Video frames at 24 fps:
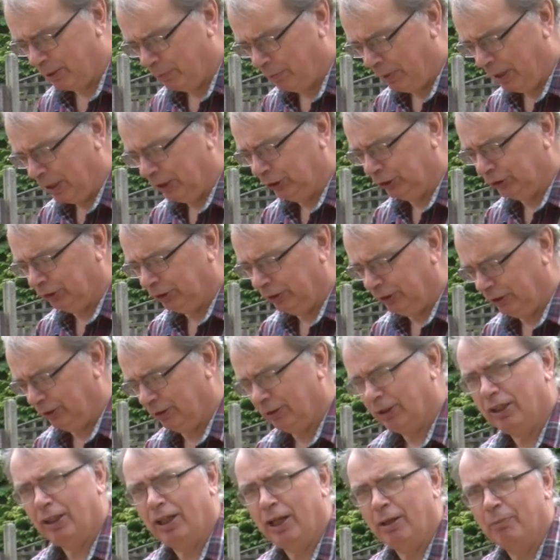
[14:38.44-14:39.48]
the pastry,
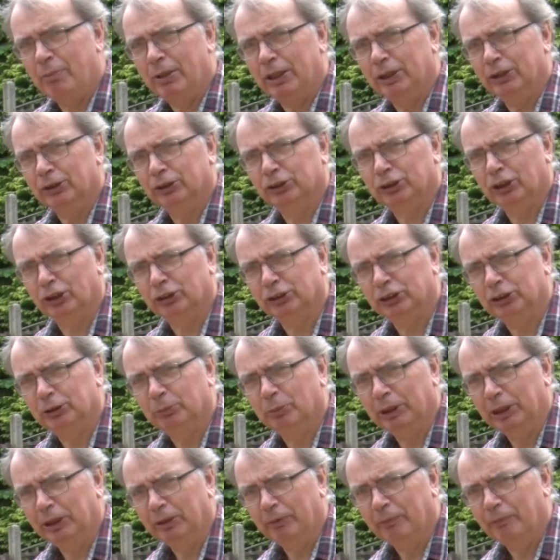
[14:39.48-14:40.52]
I made the sausage
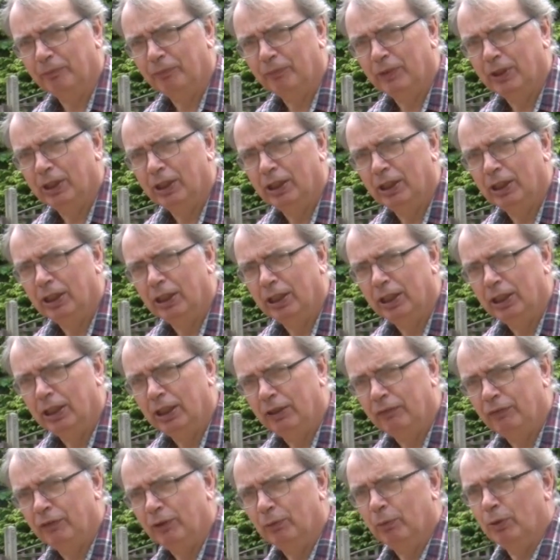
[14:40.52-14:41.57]
meat.
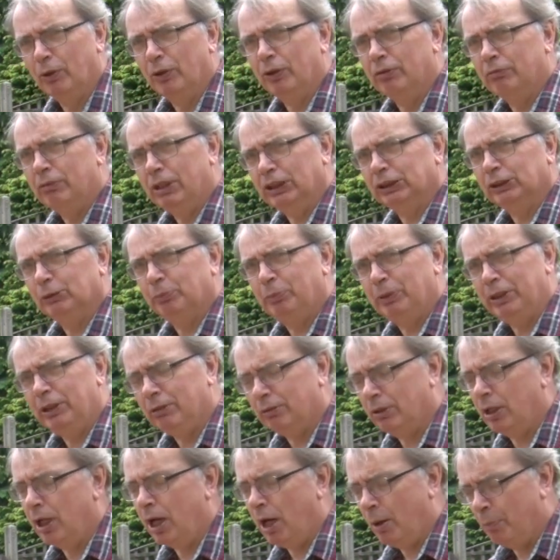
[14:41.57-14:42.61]
If you want the recipe,
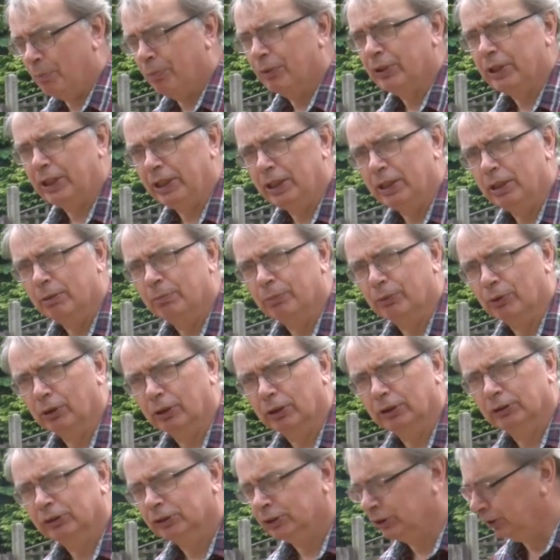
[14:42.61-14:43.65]
I'll put it in the book.
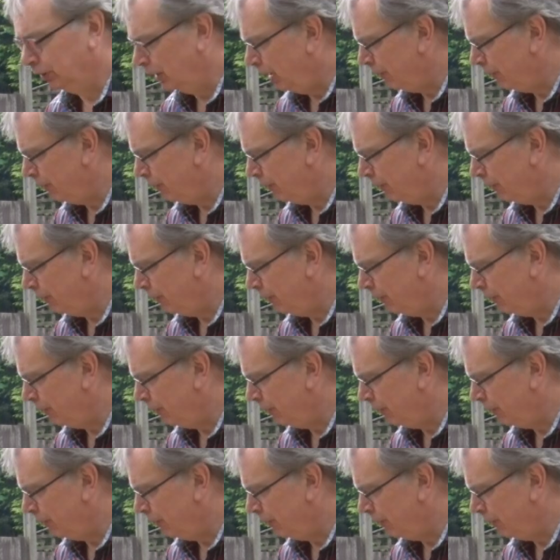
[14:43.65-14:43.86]
You